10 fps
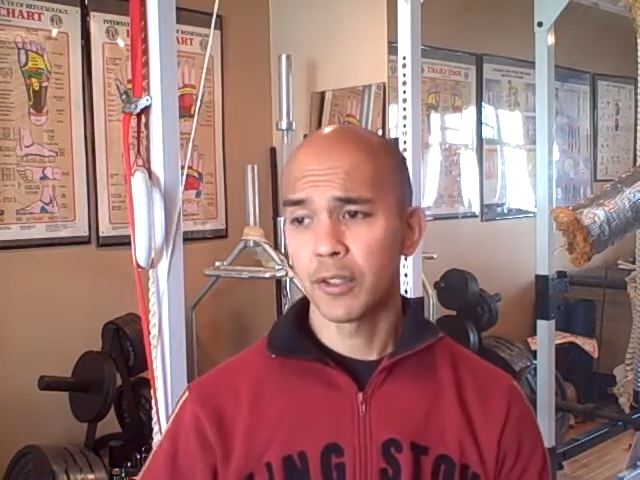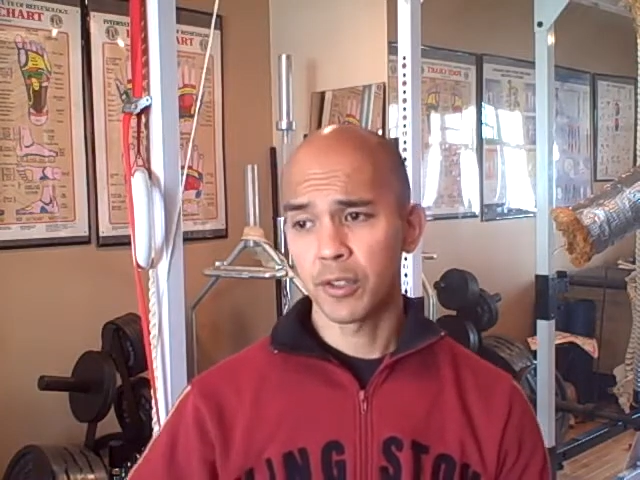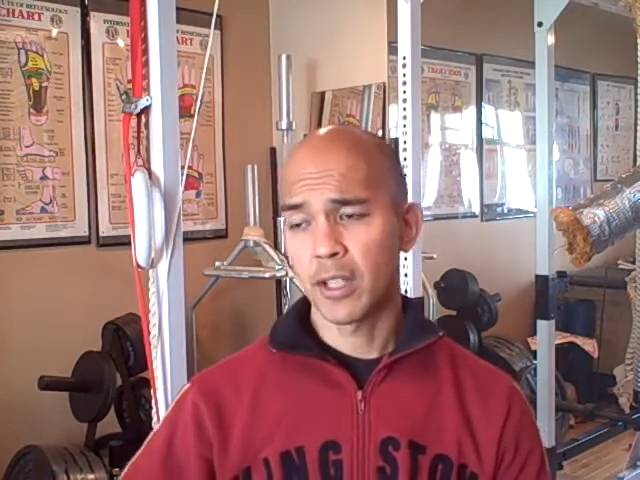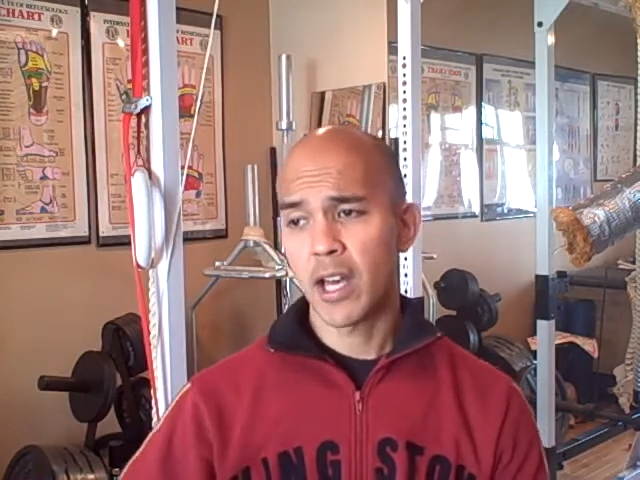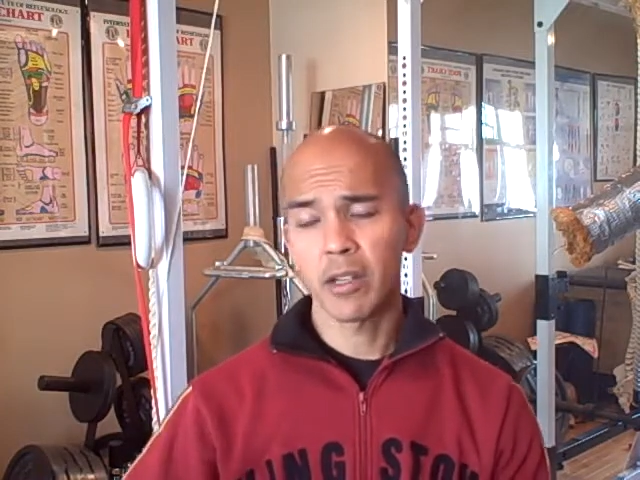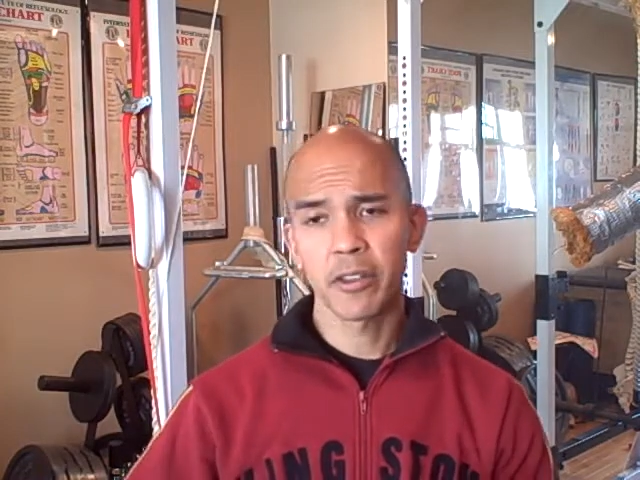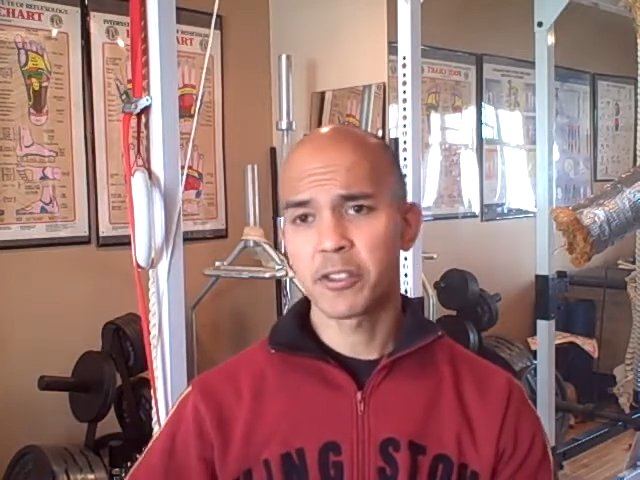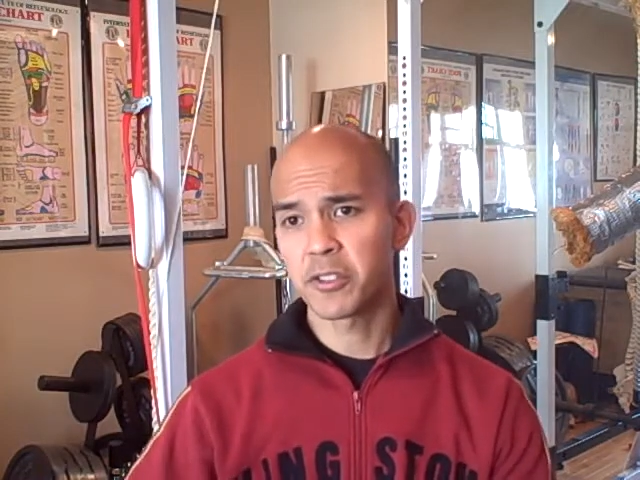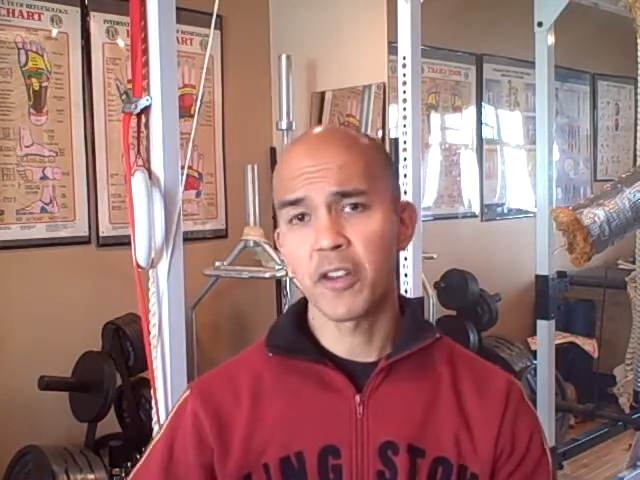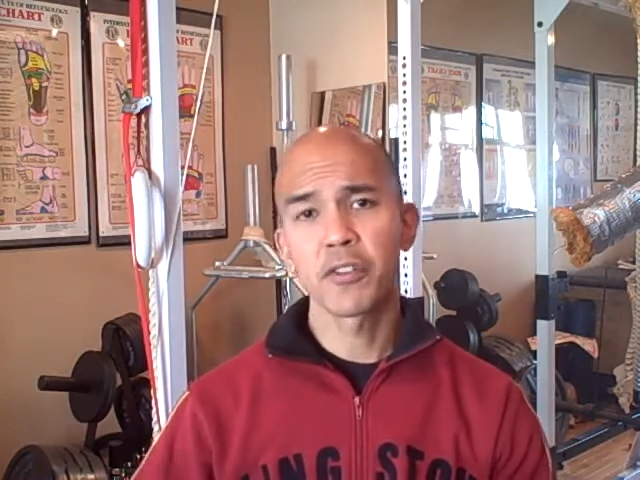There's a lot of
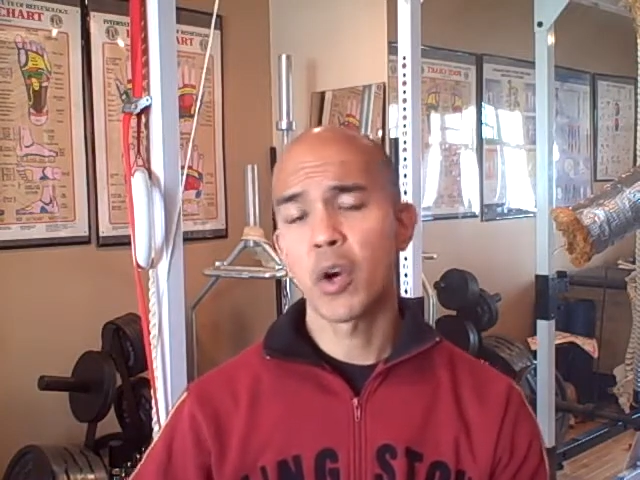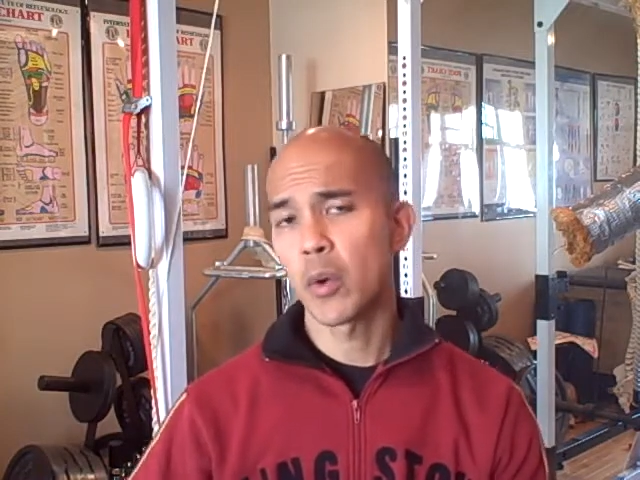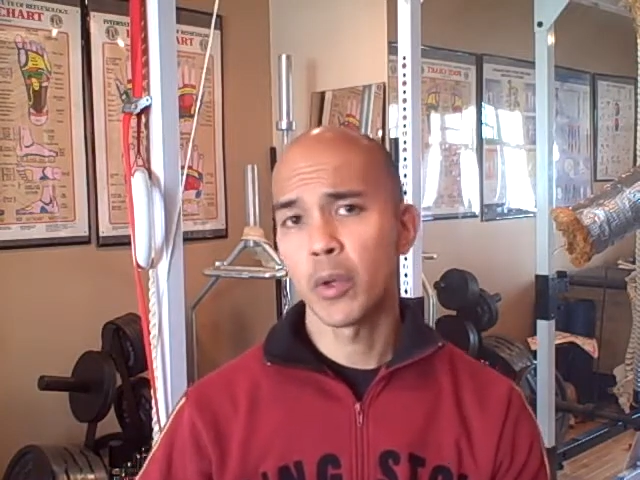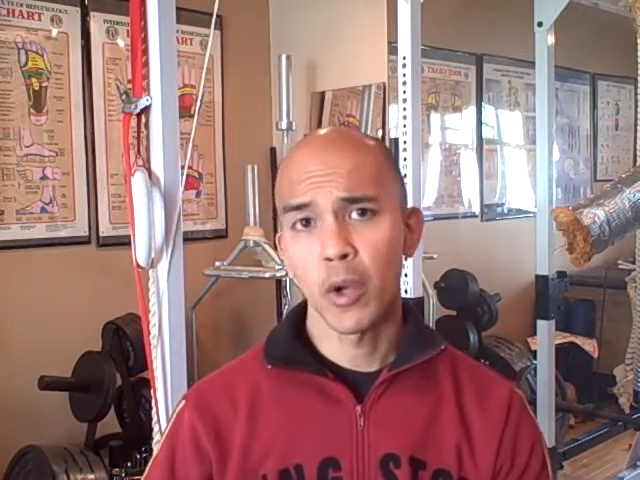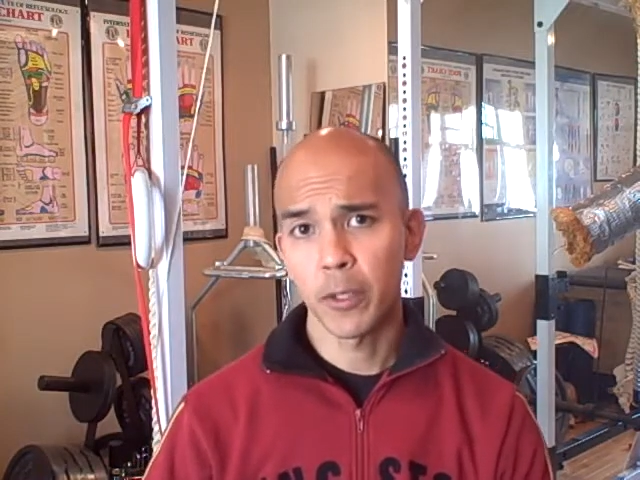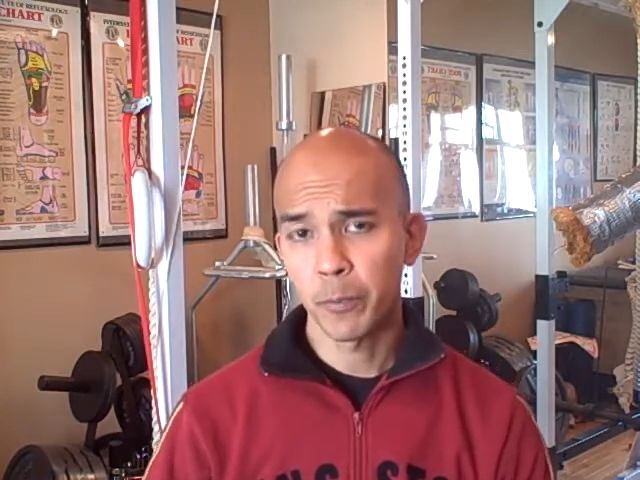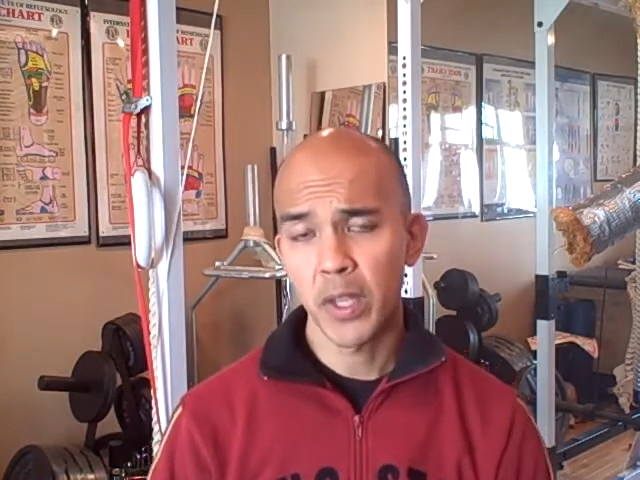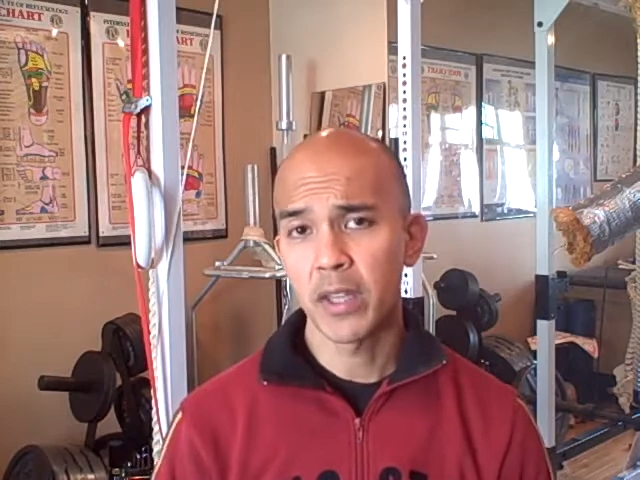stuff going on,